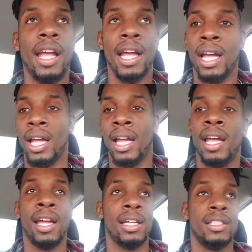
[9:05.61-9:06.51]

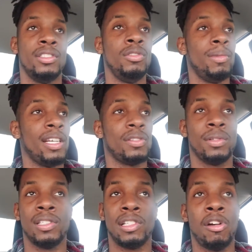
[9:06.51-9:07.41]
And you might as
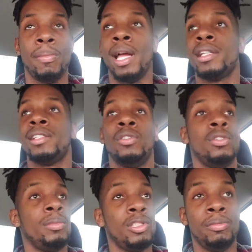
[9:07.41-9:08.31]
well just go back to doing what